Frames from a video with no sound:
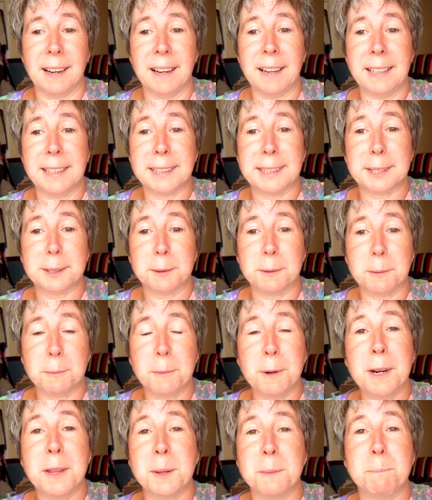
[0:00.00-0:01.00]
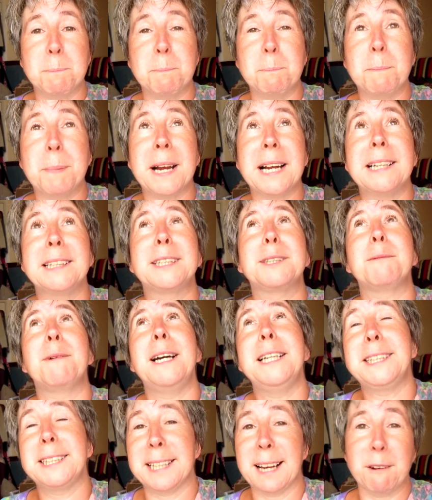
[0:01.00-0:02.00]
It's one of the best
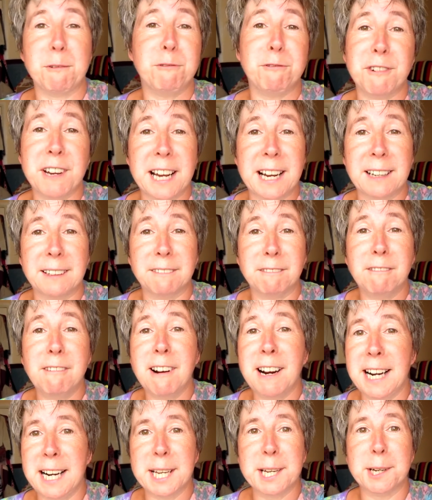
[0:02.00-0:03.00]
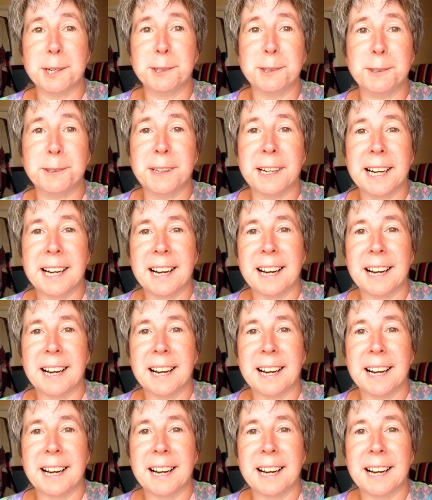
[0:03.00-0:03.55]
ways to get fit. Really cool.